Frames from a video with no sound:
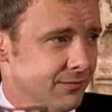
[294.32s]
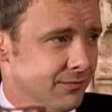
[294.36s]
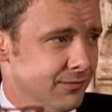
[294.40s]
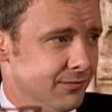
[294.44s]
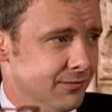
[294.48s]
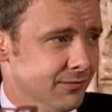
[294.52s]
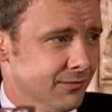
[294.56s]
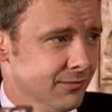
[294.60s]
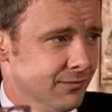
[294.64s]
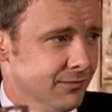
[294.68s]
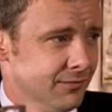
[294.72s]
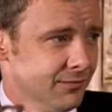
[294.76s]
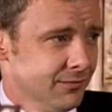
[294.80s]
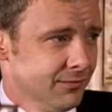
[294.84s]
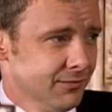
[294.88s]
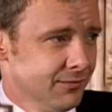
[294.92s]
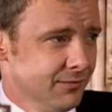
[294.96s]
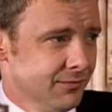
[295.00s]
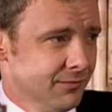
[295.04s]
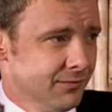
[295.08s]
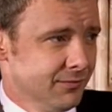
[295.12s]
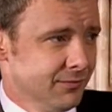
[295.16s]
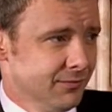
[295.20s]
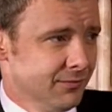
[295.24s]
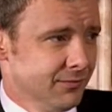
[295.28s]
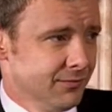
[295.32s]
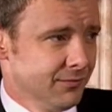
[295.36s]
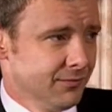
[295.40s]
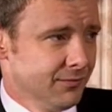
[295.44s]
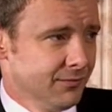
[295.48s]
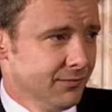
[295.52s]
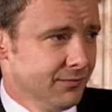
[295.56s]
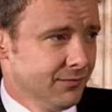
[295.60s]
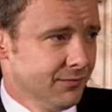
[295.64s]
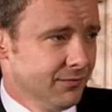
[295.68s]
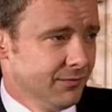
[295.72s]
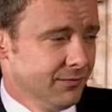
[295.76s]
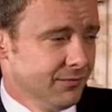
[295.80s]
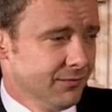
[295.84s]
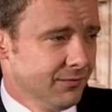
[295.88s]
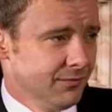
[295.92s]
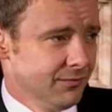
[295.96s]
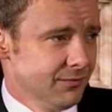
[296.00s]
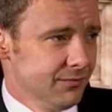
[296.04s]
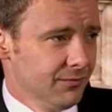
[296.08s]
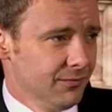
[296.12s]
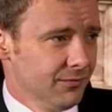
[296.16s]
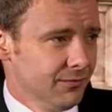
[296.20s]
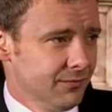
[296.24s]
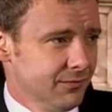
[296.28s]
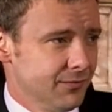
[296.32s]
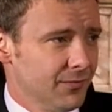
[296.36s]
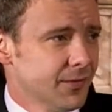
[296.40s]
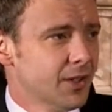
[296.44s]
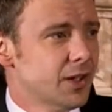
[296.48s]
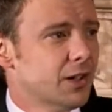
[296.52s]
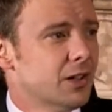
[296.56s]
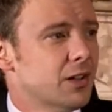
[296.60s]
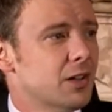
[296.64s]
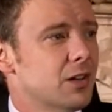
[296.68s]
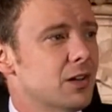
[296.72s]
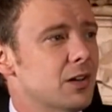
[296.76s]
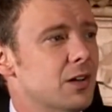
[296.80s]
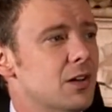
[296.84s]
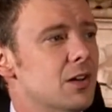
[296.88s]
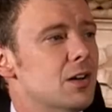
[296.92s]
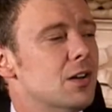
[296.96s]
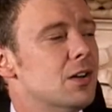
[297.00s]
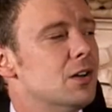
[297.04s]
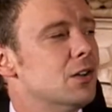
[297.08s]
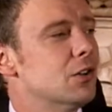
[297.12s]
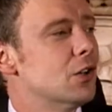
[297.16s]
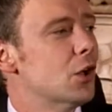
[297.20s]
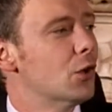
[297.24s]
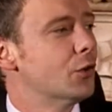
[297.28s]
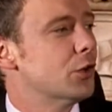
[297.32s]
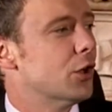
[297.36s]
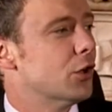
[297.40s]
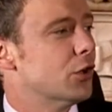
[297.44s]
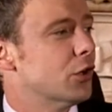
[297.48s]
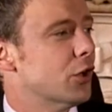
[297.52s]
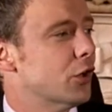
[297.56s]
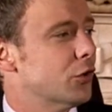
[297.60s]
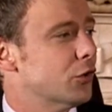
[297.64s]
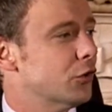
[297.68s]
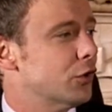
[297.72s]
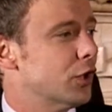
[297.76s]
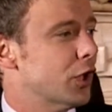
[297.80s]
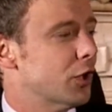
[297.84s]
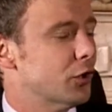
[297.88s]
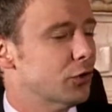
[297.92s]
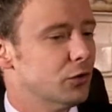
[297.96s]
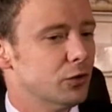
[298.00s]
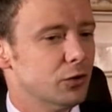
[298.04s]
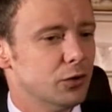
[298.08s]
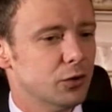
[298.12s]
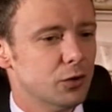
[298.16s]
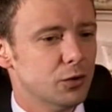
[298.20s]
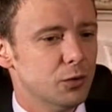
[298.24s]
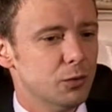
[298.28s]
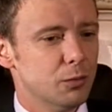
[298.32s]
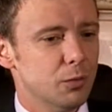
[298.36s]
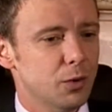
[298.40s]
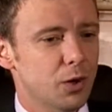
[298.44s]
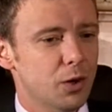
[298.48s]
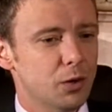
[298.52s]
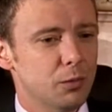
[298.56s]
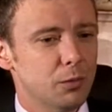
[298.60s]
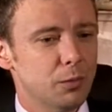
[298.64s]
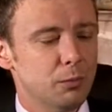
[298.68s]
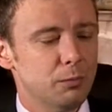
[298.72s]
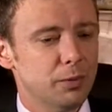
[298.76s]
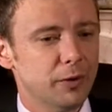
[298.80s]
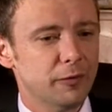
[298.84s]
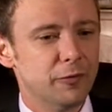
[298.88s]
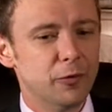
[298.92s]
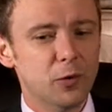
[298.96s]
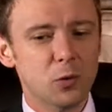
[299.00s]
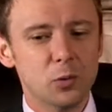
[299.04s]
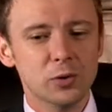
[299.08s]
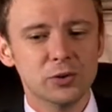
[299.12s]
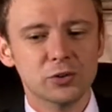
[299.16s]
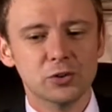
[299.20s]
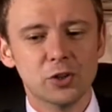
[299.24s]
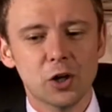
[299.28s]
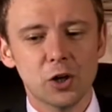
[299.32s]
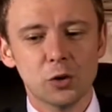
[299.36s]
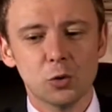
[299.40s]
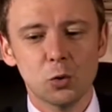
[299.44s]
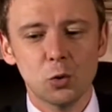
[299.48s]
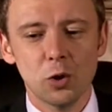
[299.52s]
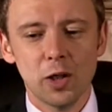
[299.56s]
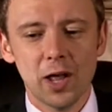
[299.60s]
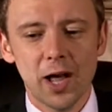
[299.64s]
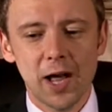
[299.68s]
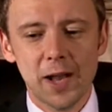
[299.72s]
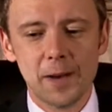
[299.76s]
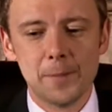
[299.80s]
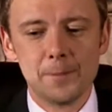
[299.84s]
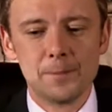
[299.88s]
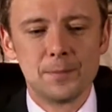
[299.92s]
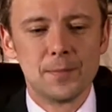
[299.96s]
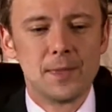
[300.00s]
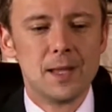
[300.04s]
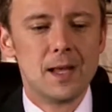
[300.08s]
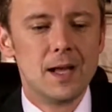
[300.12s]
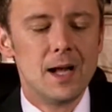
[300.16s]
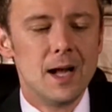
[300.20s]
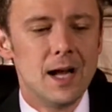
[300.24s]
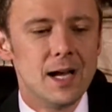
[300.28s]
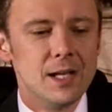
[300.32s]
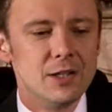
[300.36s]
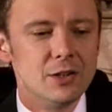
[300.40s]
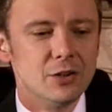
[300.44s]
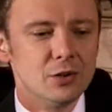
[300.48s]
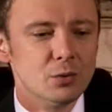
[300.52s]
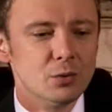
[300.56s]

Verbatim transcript: only Saxon leave the cabinet room? Surely uh, some people would be asking where the other ministers had gone.